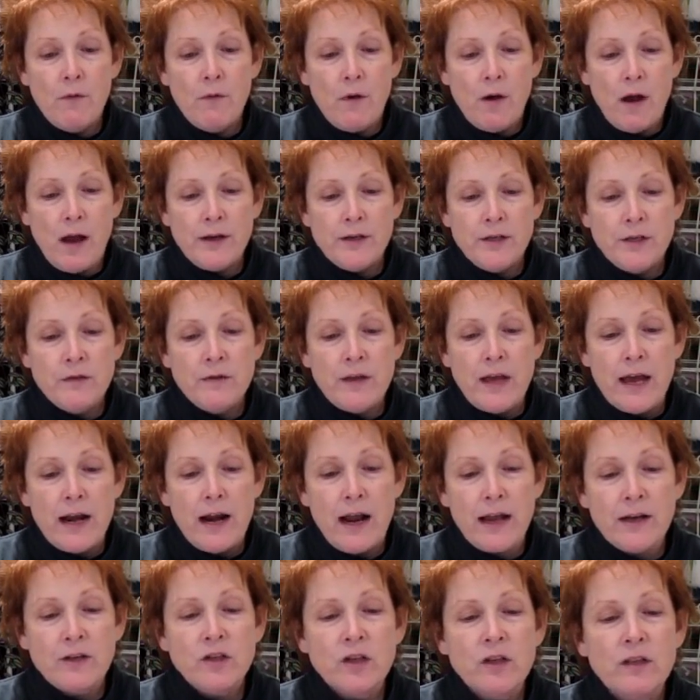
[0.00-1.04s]
I, do that,
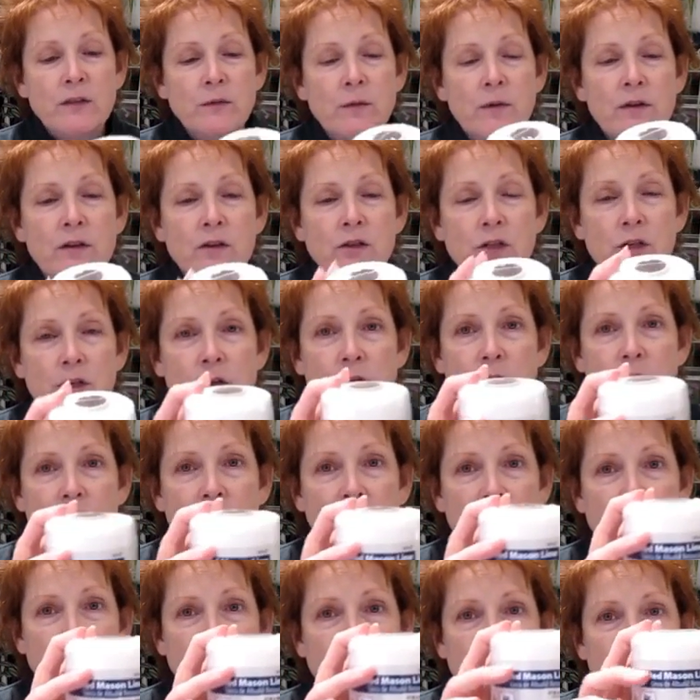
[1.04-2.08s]
I just want to show you,
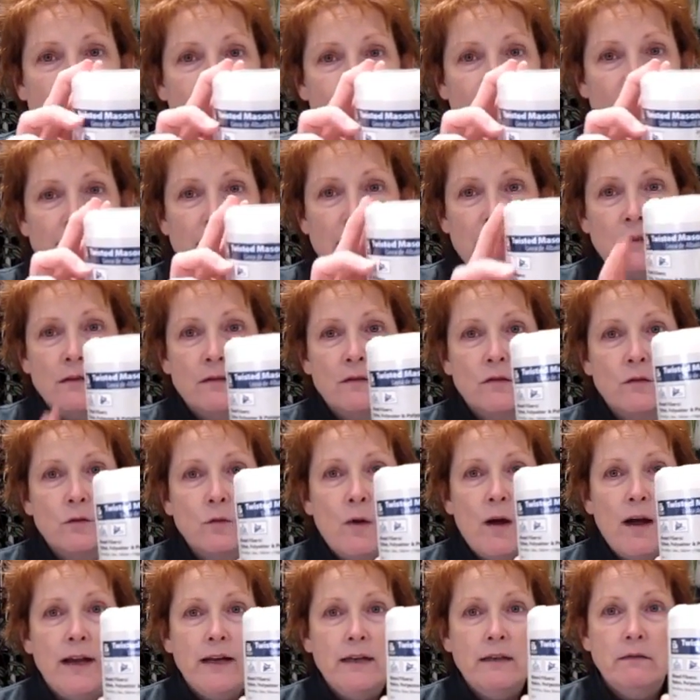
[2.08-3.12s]
this is the Mason's
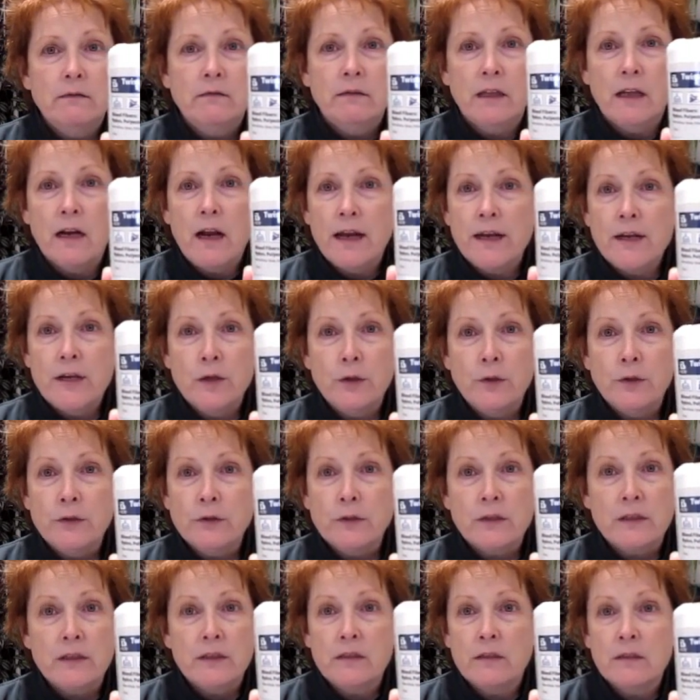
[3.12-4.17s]
twine that I use.
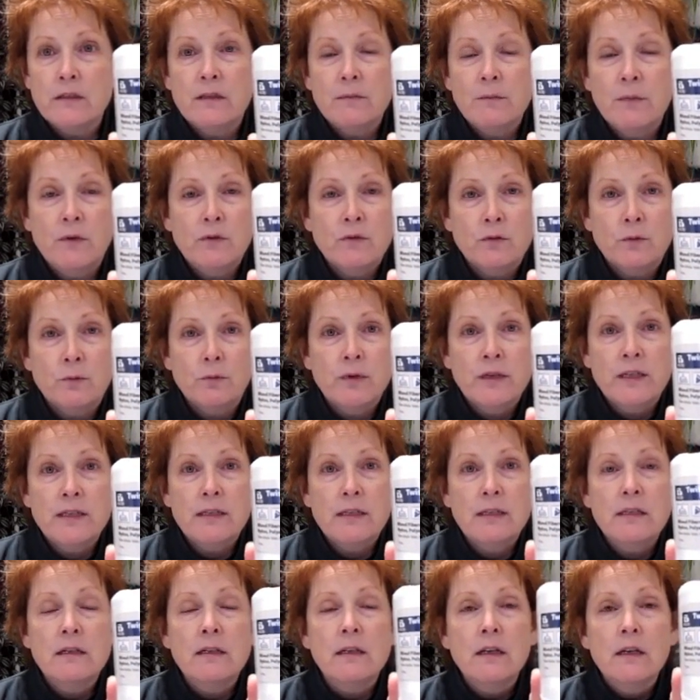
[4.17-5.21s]
This is the most
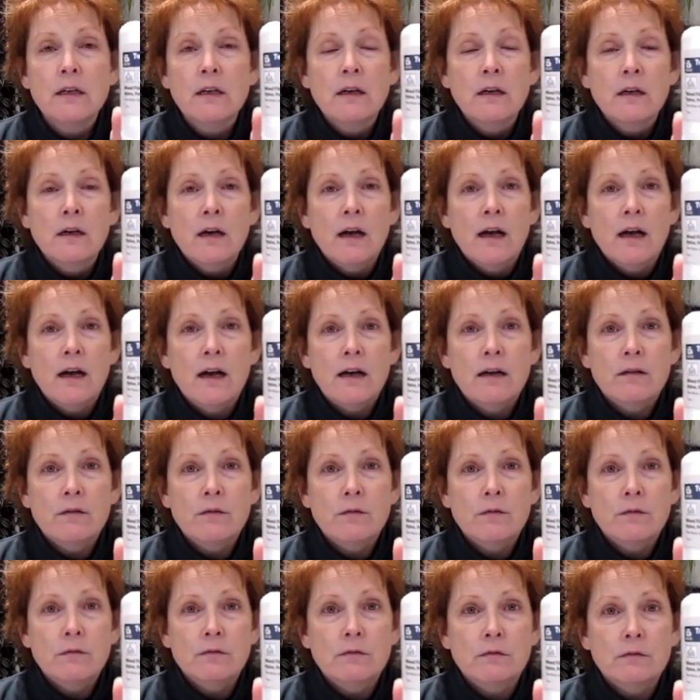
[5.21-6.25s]
recent uh,
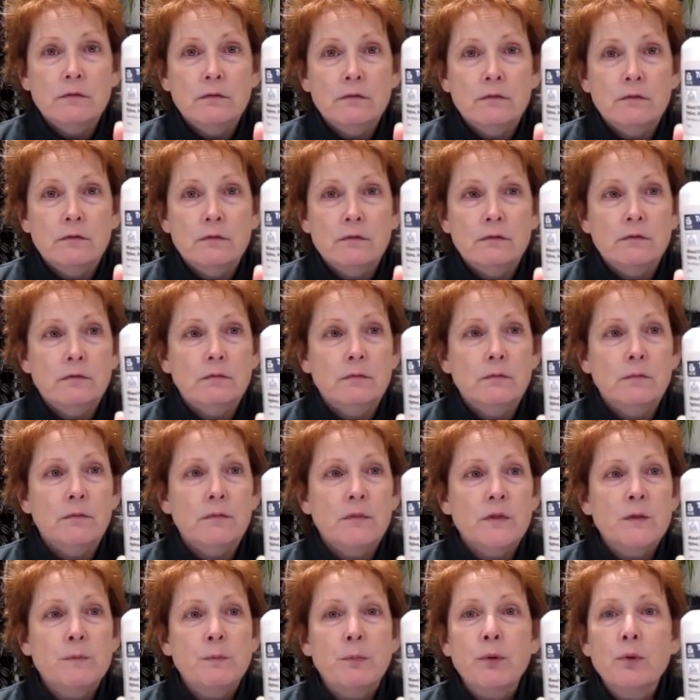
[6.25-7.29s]

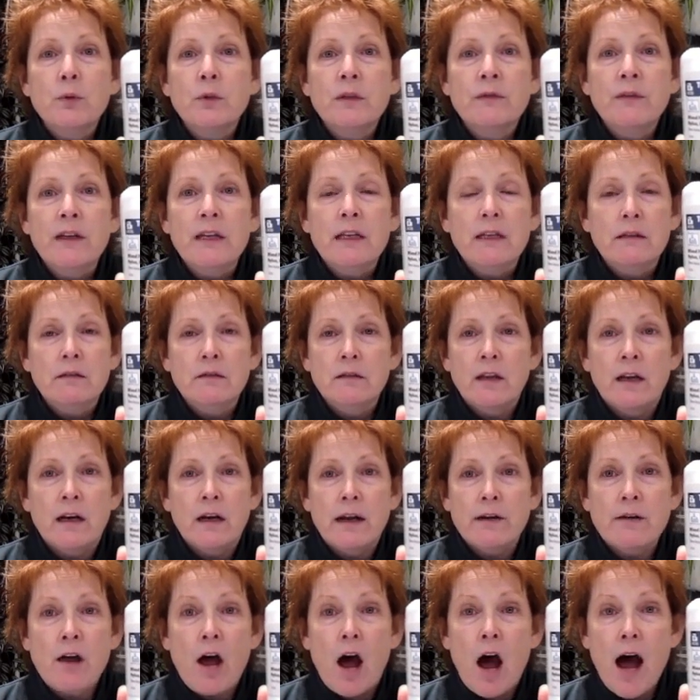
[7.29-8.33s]
spool of it that
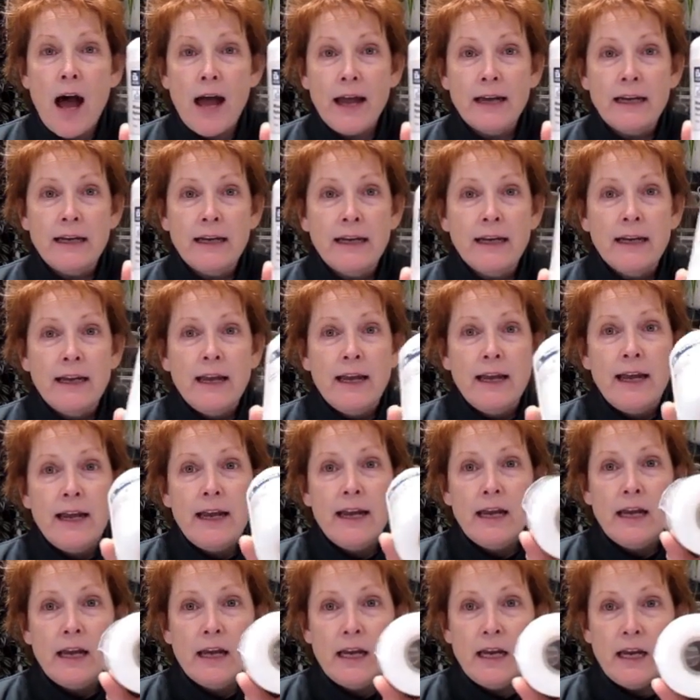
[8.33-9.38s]
I got.
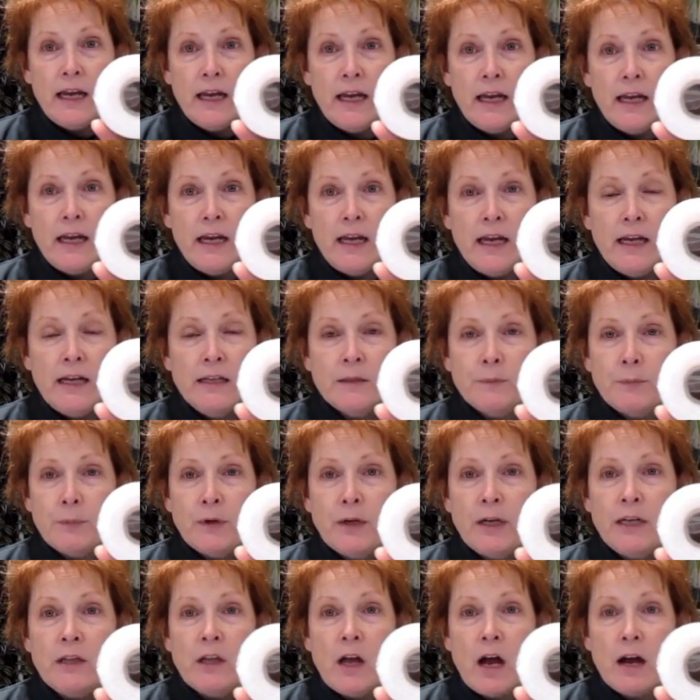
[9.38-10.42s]
It's
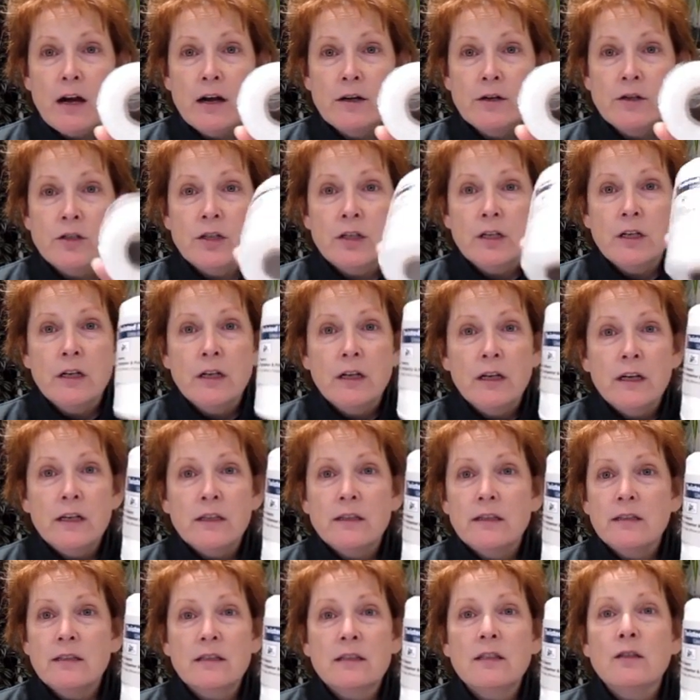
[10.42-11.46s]
pretty large.
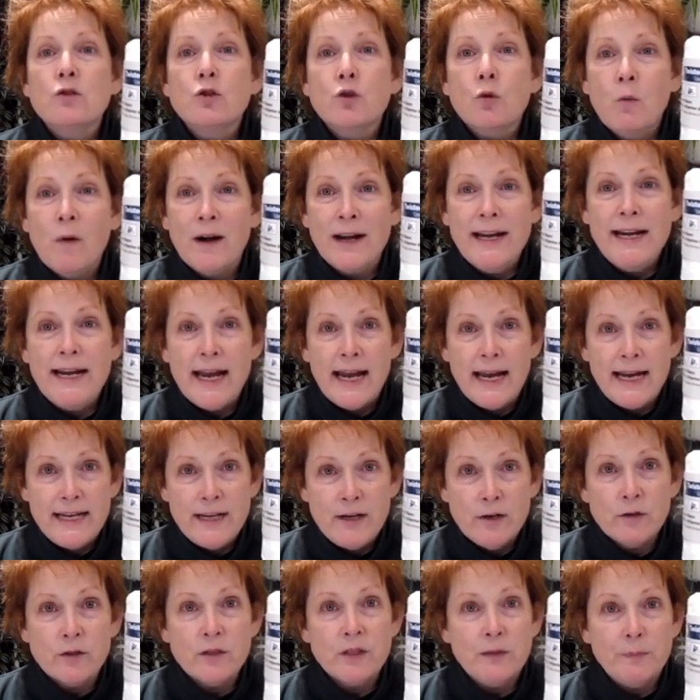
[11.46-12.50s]
This is a 29
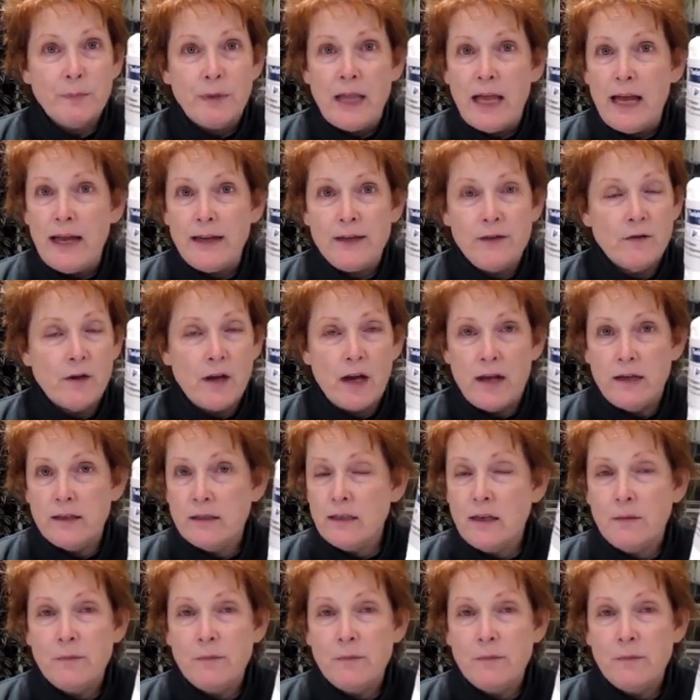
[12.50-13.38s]
year supply, you guys.